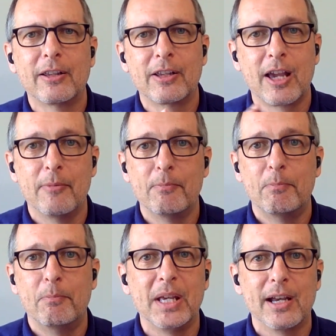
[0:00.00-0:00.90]

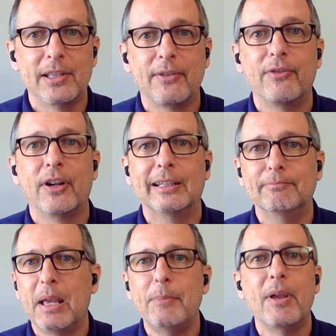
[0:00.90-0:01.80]
come because
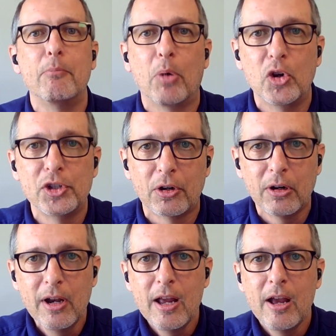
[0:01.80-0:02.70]
of maybe a
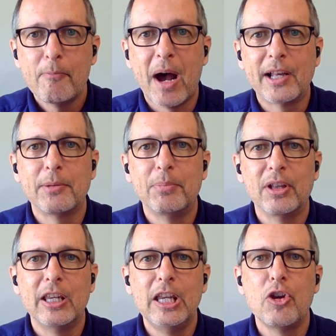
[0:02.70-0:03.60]
merger
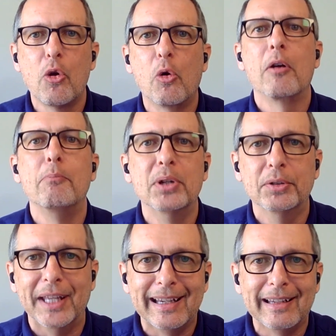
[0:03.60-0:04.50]
possibility or a
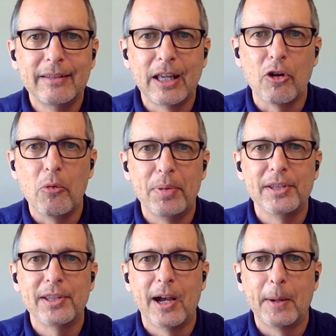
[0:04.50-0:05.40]
building that
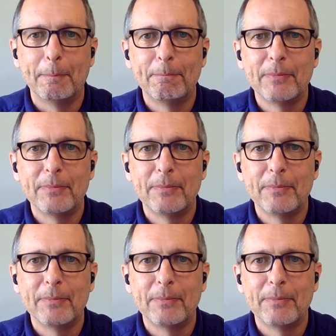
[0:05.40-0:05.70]
opens up.